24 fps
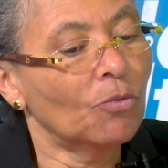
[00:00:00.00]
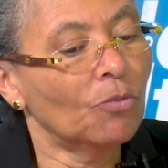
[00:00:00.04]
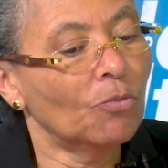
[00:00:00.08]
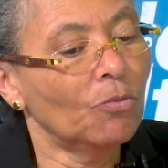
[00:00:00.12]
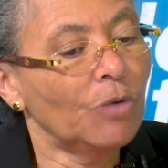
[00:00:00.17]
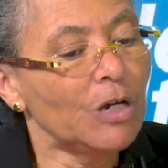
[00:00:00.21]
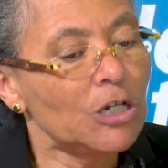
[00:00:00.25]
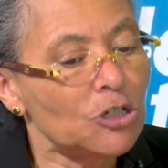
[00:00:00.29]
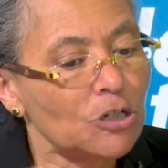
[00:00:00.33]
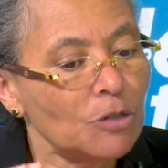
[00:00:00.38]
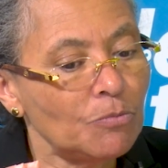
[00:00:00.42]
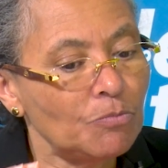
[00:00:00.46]

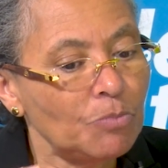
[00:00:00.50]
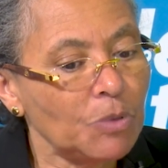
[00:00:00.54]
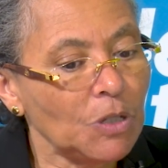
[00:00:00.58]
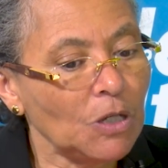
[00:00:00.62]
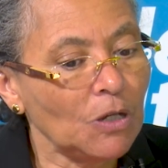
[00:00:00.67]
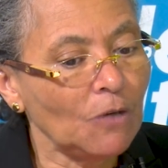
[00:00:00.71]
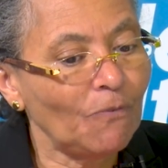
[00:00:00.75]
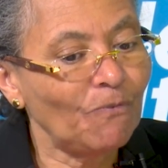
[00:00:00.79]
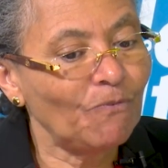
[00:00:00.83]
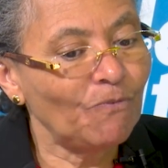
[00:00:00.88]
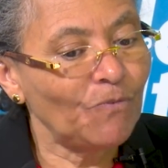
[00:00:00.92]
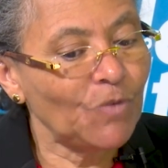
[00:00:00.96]
We should
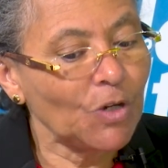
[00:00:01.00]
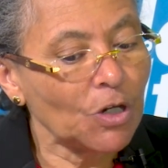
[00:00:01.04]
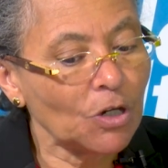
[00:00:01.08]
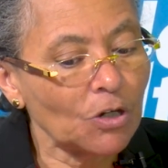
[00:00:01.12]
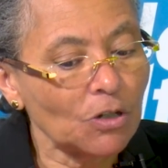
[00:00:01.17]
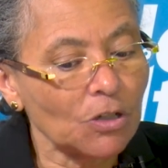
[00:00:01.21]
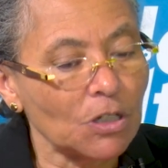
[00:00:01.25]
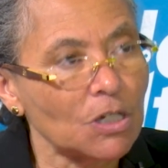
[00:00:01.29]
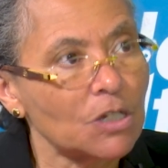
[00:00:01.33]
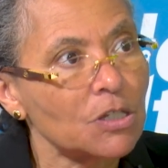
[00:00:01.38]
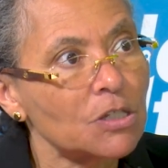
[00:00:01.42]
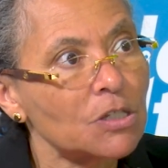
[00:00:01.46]
be
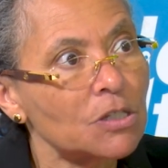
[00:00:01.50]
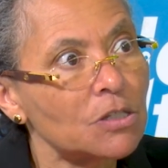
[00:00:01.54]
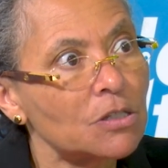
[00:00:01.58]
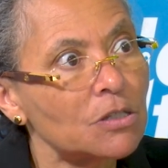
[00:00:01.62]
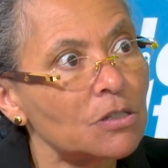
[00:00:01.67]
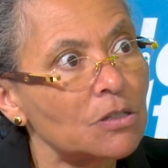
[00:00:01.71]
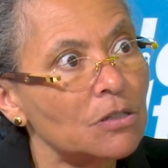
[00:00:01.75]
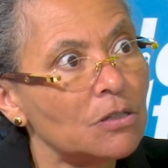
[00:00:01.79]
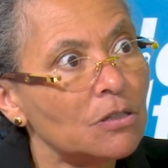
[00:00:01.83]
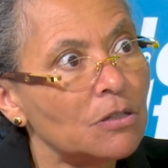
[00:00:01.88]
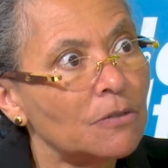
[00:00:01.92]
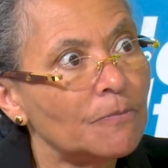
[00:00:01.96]

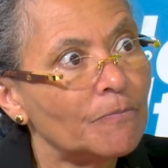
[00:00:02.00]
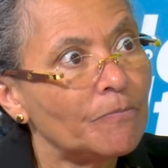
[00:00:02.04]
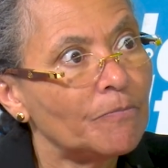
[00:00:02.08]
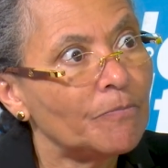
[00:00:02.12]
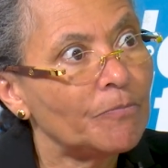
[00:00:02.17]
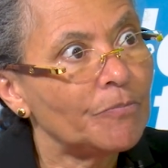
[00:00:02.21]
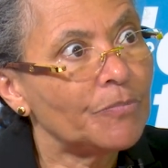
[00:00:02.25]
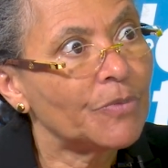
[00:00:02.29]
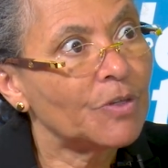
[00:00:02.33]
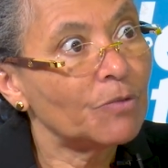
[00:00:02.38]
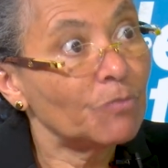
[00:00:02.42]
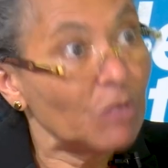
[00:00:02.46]
fearless.
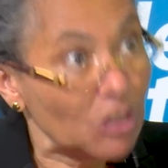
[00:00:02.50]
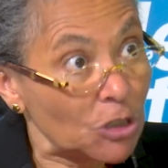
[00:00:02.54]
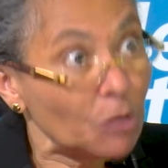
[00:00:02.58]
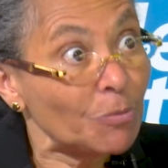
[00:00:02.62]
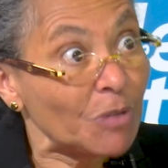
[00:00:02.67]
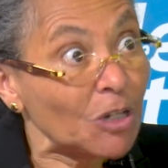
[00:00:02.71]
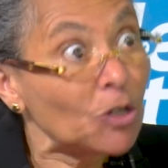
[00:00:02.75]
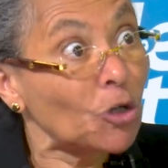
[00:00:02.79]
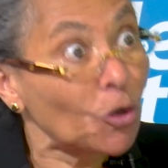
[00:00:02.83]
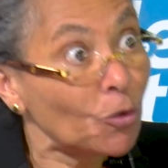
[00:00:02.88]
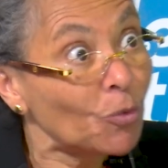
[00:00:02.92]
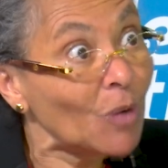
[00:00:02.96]
We should
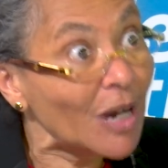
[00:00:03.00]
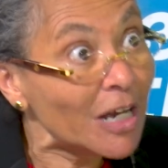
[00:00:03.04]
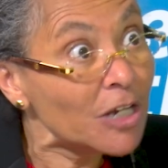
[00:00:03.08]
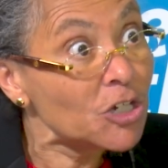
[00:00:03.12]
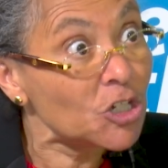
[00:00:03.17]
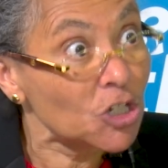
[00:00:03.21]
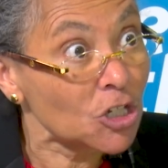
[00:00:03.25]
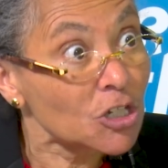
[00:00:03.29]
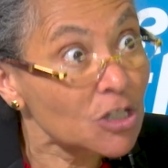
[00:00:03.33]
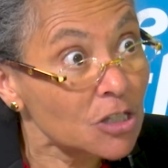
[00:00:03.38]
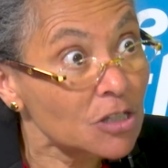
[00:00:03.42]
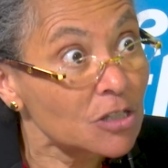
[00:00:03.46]
be
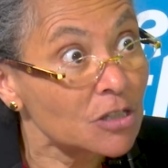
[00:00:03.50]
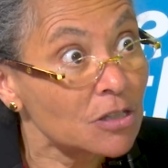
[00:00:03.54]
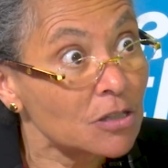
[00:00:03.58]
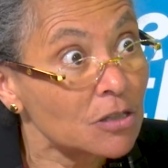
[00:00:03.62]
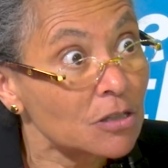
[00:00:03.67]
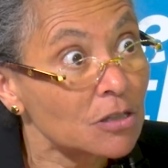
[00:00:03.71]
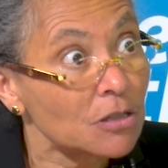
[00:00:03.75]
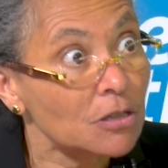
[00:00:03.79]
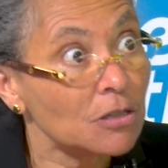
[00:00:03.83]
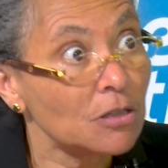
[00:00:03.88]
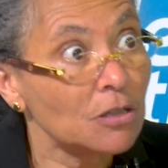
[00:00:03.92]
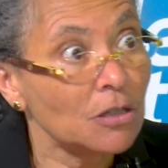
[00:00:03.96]

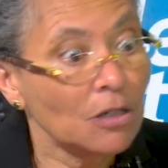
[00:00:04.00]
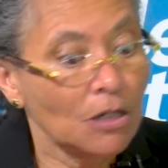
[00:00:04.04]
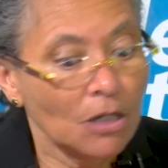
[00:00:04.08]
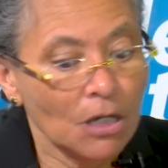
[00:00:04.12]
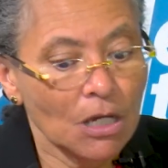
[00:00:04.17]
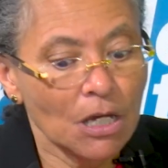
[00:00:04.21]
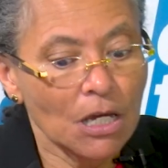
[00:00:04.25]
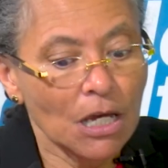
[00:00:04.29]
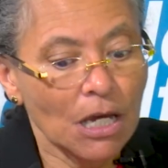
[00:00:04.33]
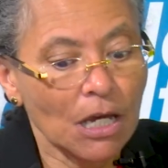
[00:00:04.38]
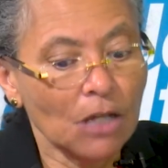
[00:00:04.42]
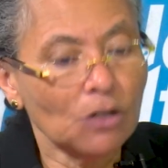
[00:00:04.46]
courageous
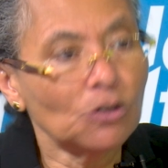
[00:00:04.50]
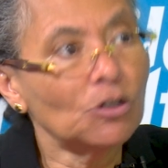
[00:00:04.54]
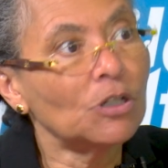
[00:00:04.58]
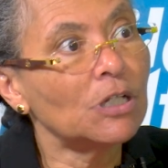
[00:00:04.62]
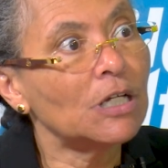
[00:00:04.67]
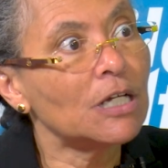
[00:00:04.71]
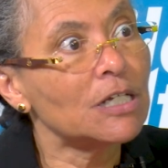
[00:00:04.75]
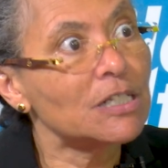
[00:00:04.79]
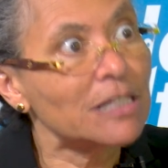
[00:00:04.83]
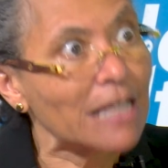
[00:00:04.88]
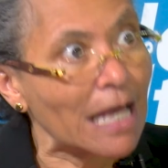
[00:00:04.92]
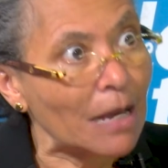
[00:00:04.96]
in
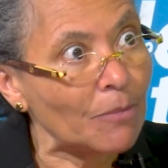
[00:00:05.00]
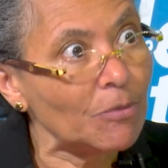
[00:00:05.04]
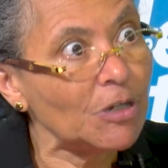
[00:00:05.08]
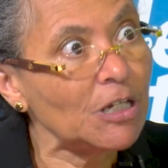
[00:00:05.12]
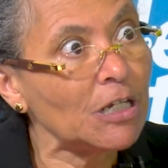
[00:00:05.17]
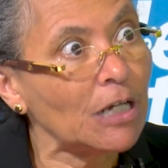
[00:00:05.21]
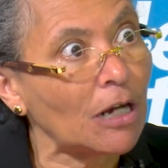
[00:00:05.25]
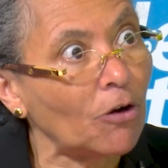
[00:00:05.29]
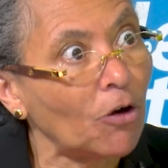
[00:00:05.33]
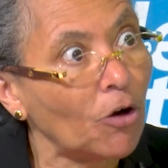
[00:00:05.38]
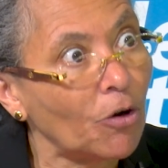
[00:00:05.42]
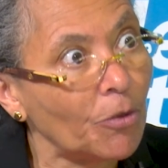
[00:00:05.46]

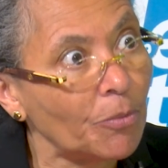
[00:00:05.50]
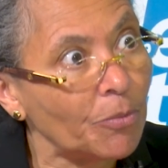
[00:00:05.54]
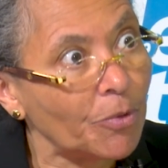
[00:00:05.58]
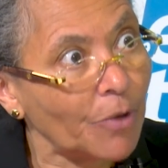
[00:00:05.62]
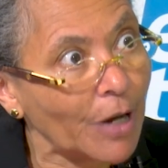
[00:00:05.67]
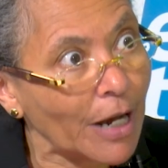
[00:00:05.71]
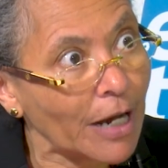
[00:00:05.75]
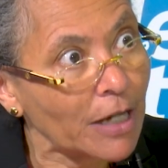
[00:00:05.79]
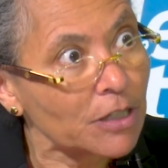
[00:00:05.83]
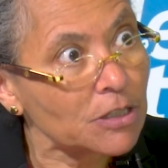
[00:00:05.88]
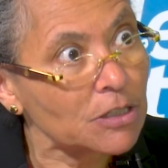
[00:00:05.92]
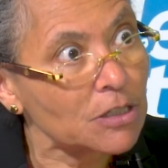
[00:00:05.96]
examining our own
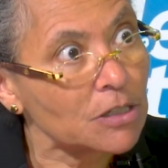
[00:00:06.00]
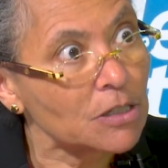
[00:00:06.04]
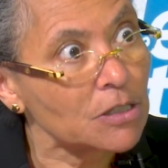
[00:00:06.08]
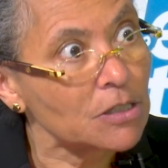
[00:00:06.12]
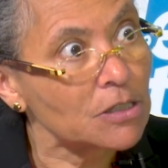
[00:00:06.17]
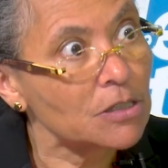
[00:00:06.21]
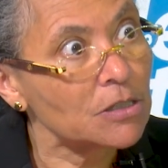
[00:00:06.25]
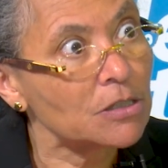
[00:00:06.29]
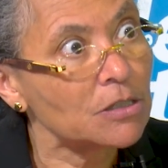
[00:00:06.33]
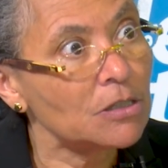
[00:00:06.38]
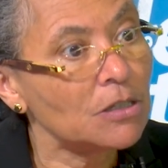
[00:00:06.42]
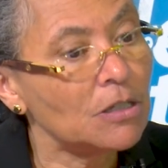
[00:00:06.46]

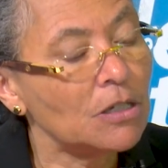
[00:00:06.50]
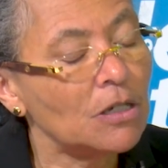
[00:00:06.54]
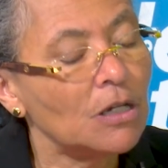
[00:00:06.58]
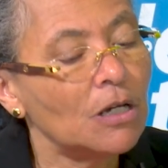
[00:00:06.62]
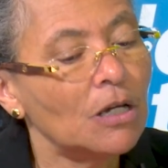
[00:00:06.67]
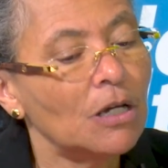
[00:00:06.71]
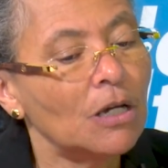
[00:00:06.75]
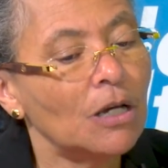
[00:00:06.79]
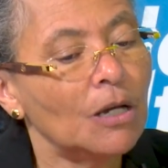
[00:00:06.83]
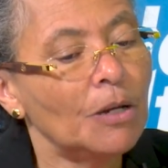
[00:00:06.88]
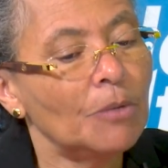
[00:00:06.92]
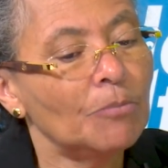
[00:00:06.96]
practice,
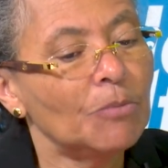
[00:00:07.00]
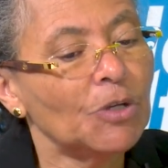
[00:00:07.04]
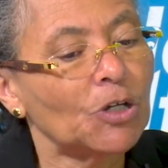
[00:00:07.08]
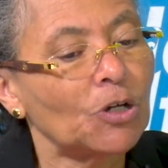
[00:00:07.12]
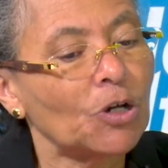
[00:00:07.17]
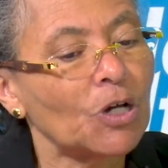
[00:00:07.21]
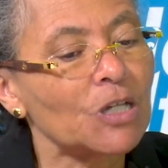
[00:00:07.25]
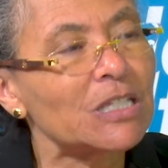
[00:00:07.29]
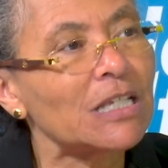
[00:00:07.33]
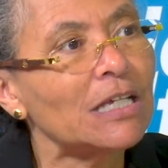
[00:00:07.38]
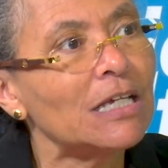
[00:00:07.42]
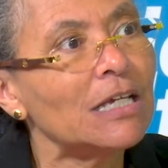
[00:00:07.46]

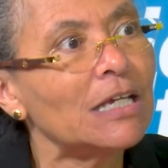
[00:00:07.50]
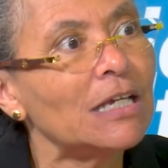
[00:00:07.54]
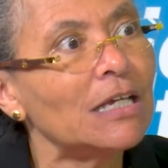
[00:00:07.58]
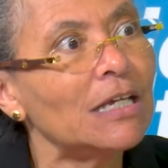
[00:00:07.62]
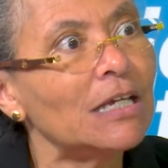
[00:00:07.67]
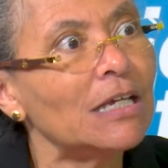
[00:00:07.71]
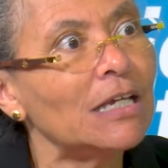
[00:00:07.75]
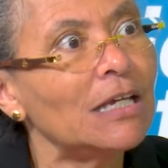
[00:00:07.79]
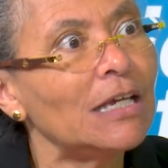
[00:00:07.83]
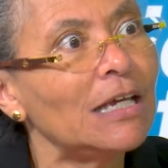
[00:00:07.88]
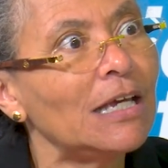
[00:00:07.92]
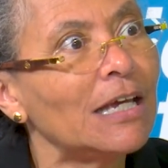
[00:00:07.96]
because
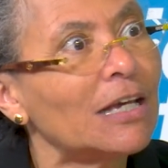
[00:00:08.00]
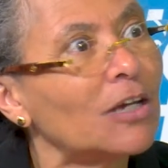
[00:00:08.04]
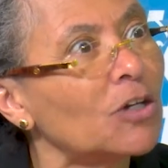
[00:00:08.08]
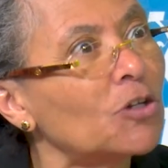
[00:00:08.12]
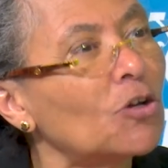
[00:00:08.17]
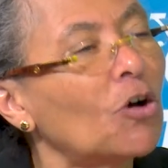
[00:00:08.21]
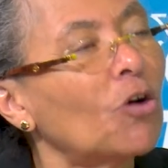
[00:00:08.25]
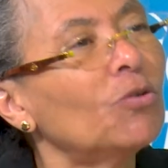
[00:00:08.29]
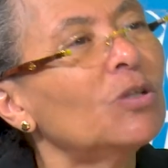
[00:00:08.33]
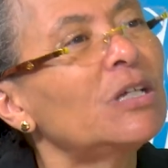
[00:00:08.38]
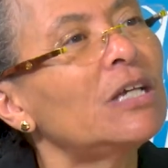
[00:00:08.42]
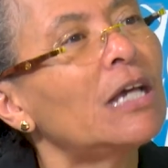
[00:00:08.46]
it can
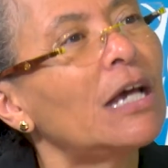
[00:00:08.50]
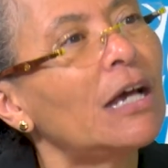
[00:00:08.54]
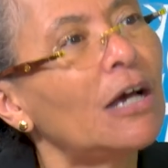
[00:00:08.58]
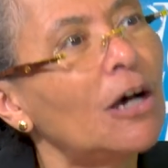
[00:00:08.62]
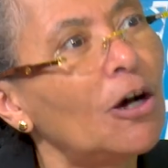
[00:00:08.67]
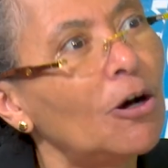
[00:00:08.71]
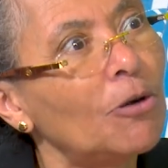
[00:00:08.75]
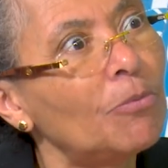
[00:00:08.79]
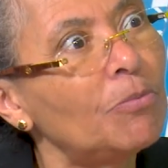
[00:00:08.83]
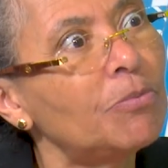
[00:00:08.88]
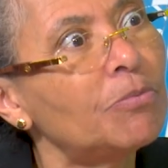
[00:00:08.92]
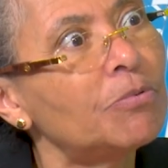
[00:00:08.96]
only
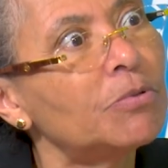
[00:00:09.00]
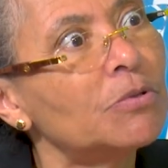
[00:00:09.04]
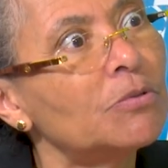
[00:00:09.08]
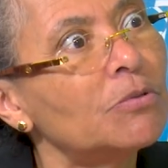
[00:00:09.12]
help